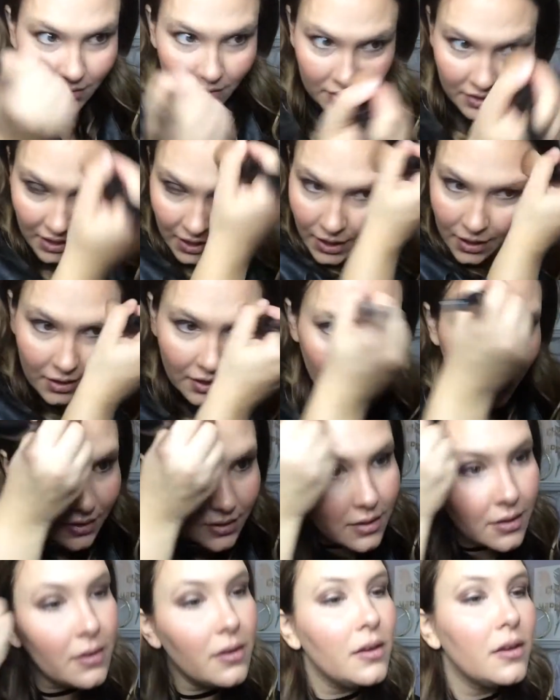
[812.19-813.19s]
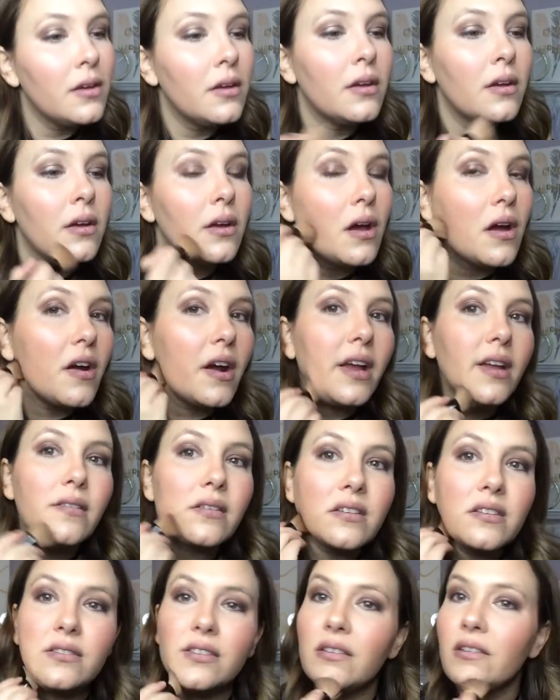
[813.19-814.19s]
ridiculous. All right,
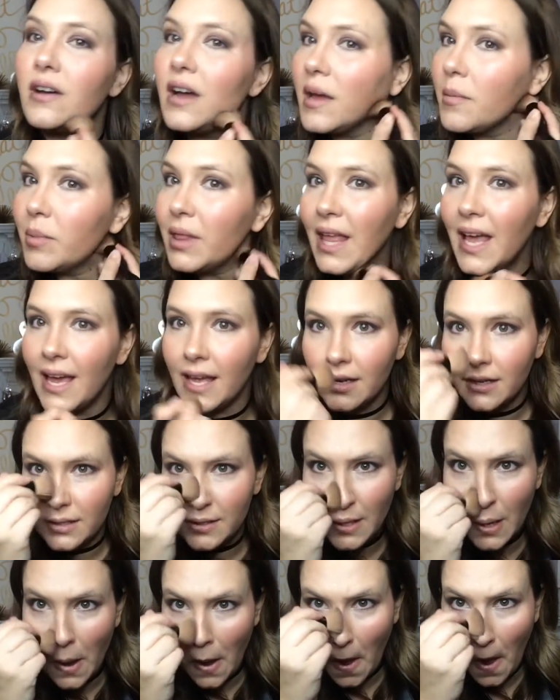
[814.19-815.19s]
so I blend.